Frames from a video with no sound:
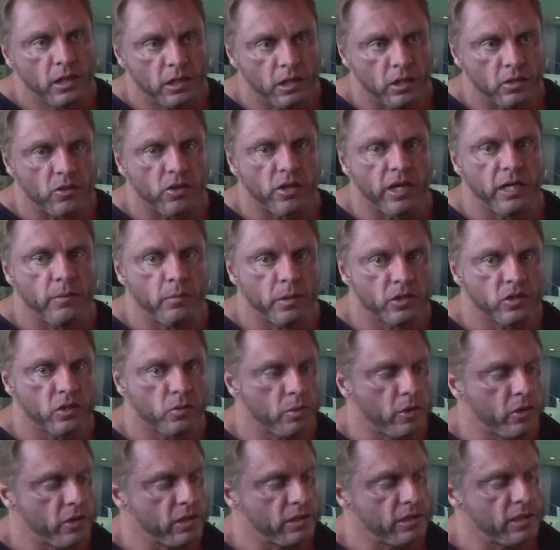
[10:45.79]
to create muscle
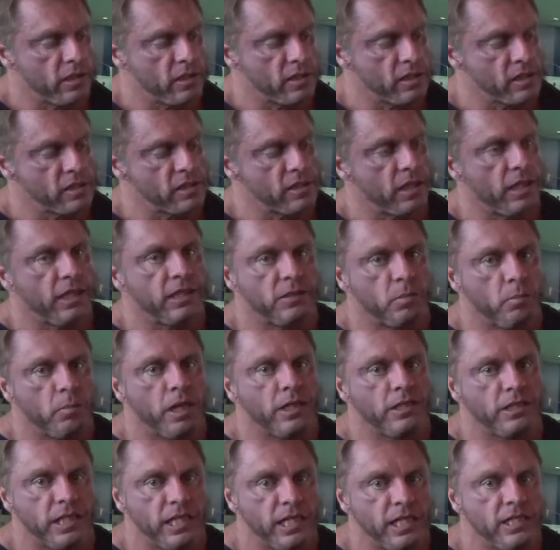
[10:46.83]
protein synthesis, it's
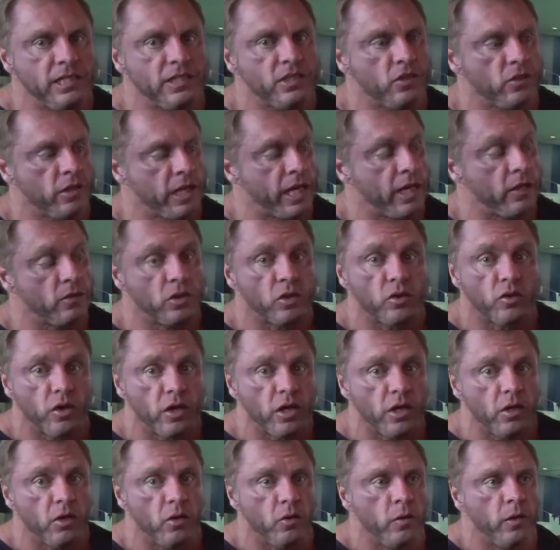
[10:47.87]
much easier now to
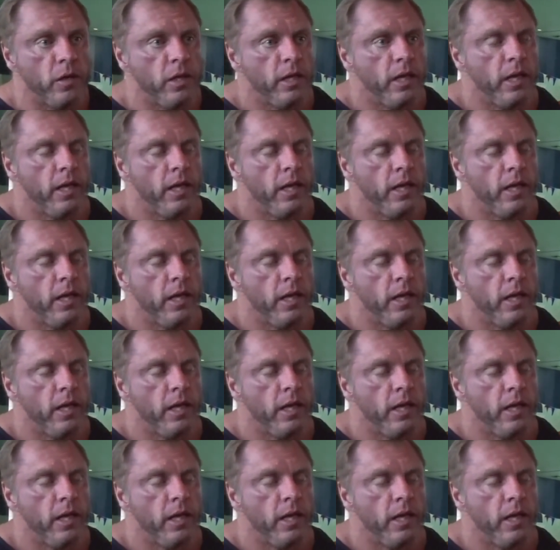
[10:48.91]
grow.